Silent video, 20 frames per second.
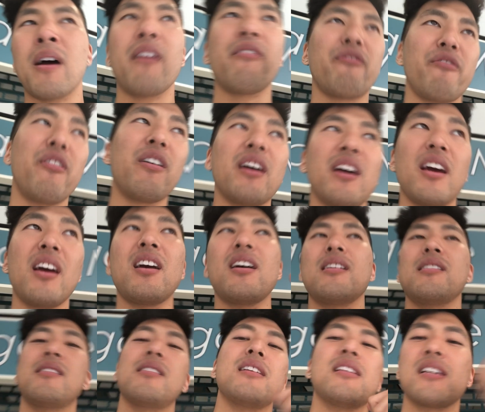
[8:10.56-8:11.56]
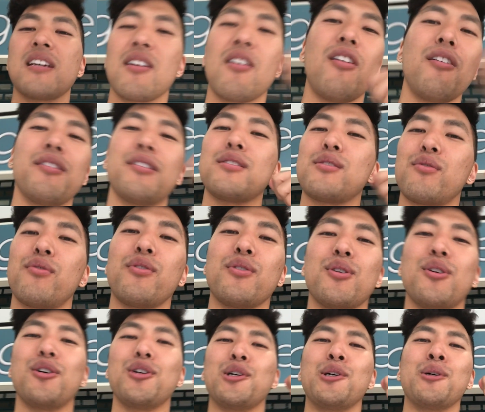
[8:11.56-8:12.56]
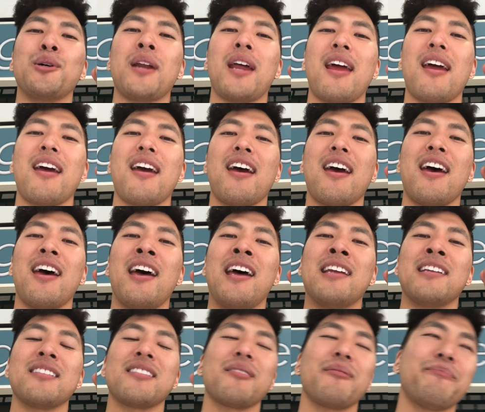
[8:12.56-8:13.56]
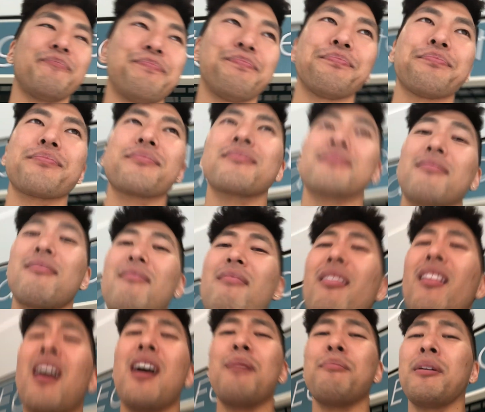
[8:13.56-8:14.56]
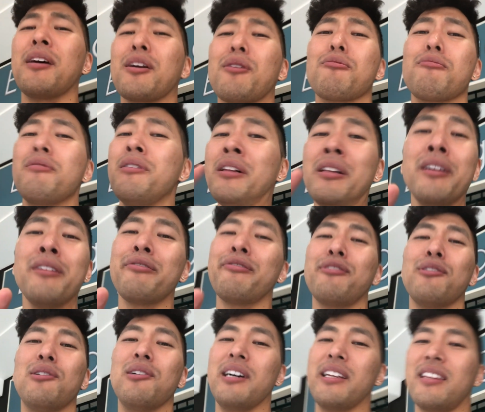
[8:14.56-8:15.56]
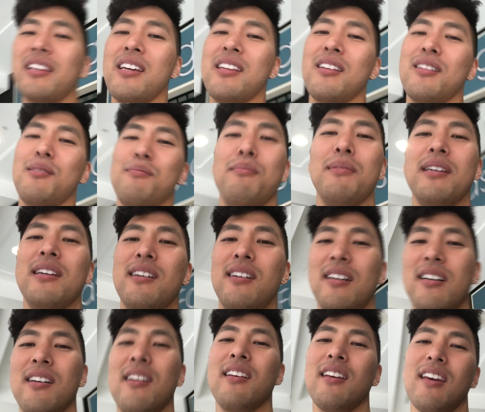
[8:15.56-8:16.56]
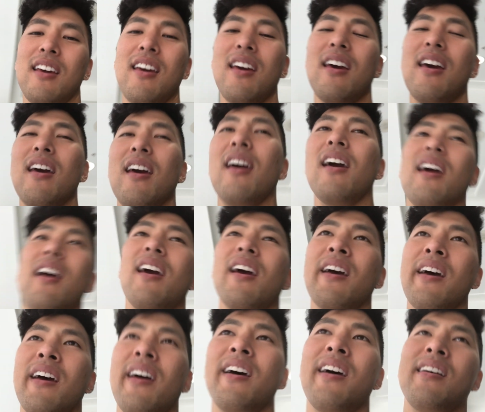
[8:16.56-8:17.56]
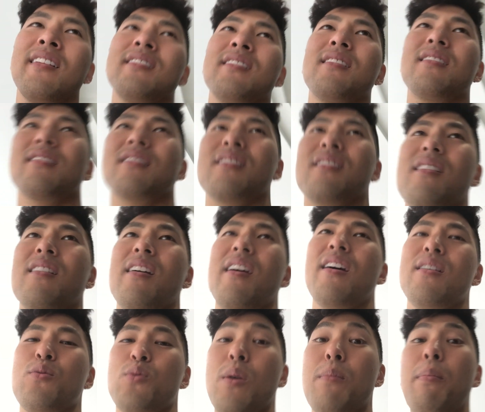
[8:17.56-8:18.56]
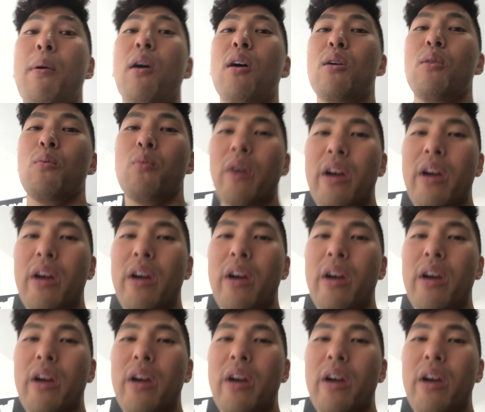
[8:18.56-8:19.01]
my face, eating all this food. And I'm like really full at the end of the meal. And as we part